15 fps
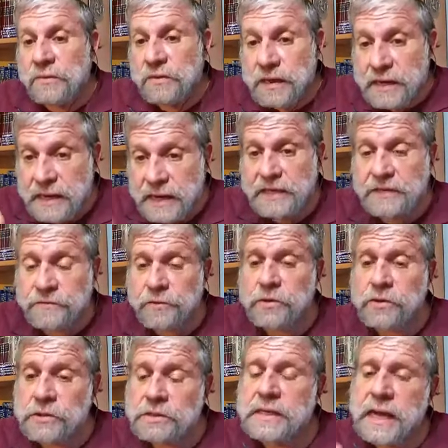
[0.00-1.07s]
And the
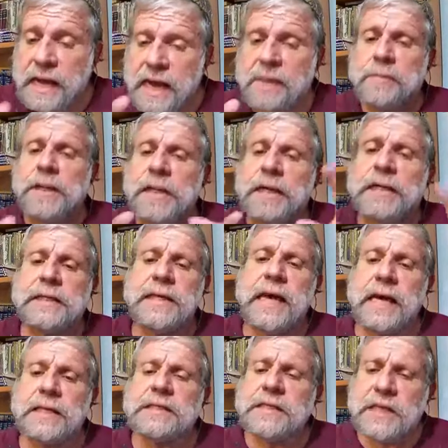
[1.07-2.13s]
next verse, Amalek
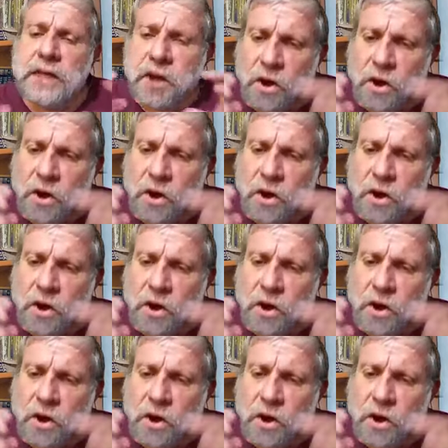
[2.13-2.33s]
attacks.